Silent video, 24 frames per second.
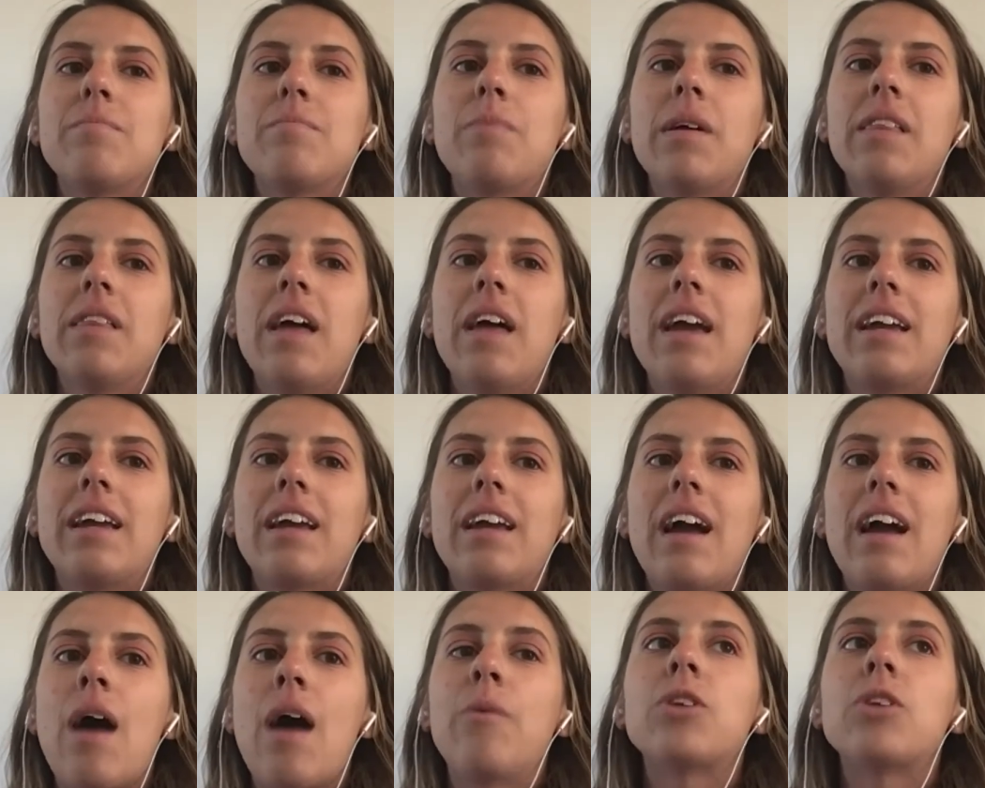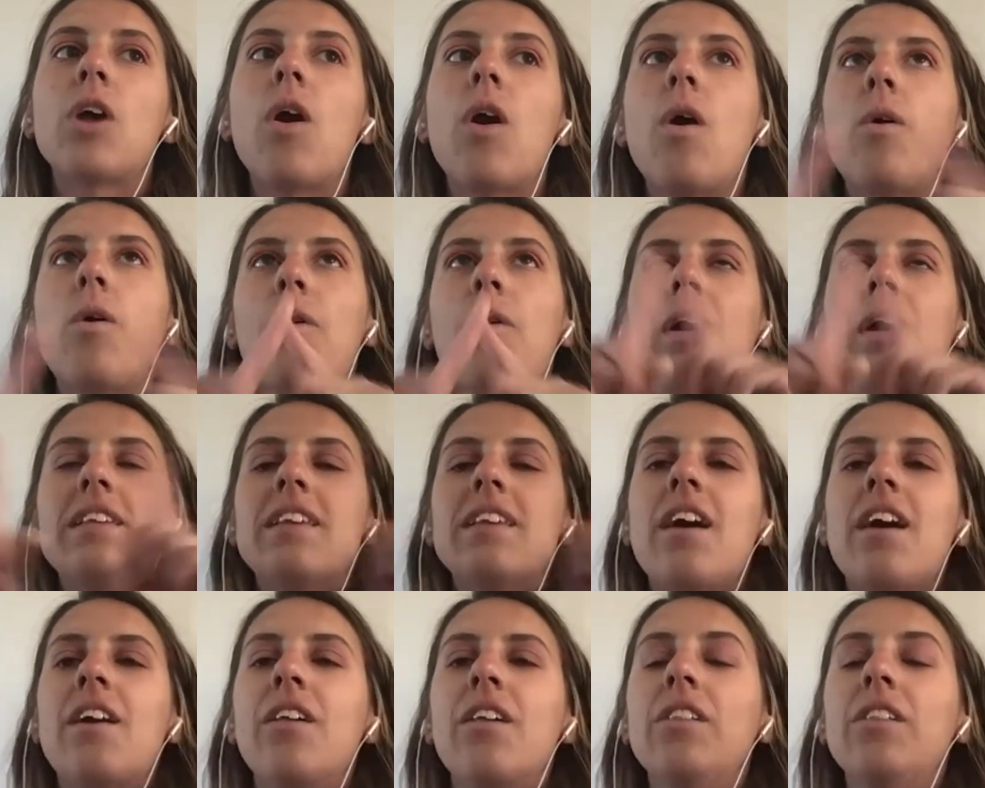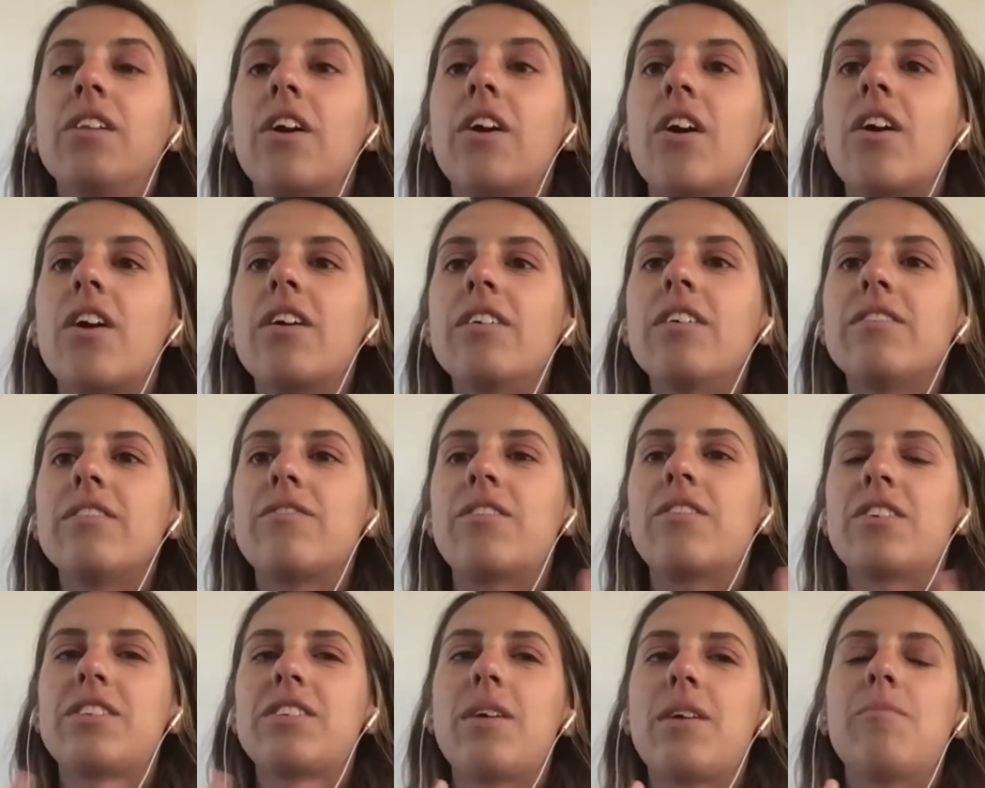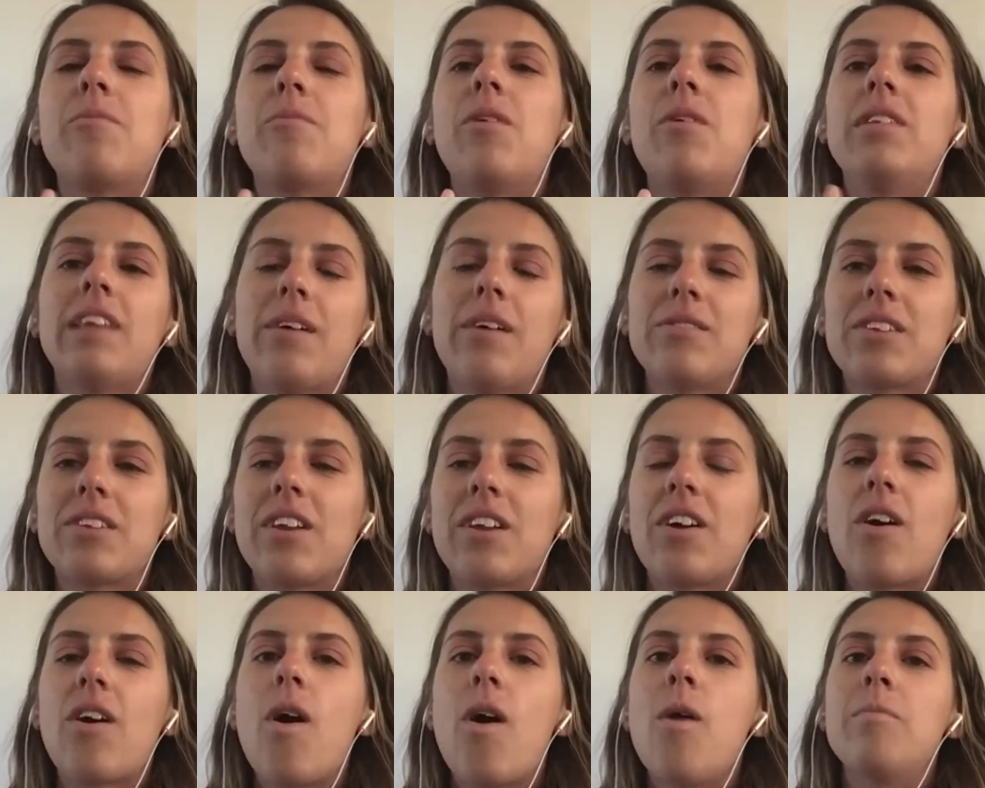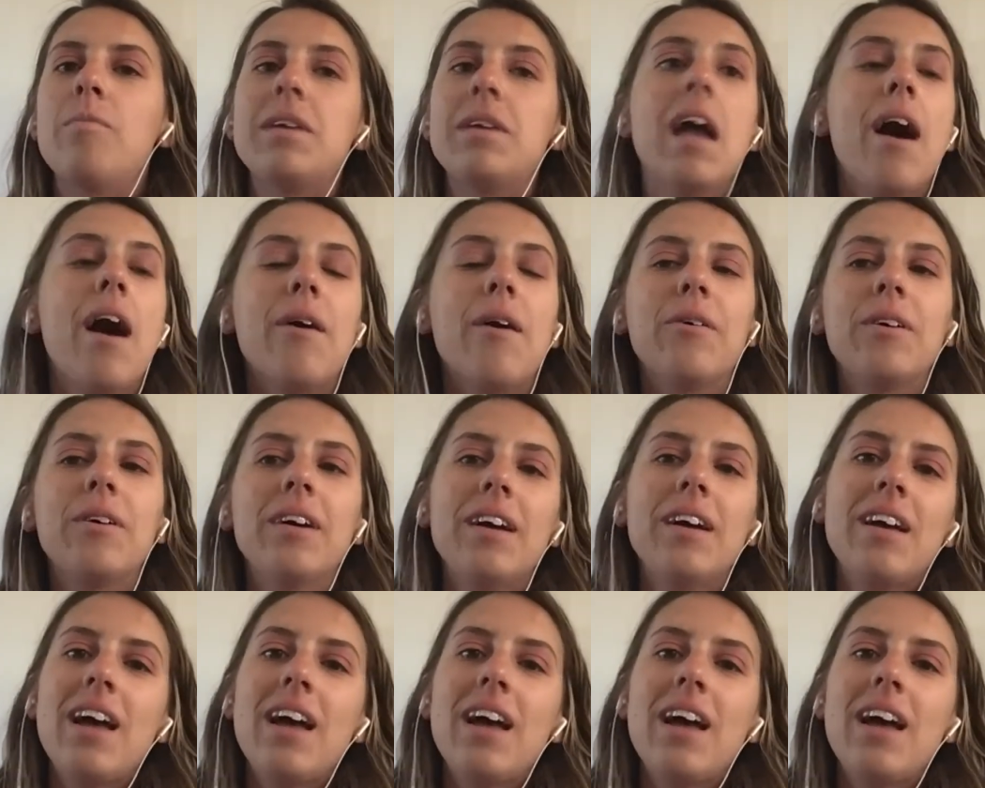but like, I was always on alert for someone that was going to call me out,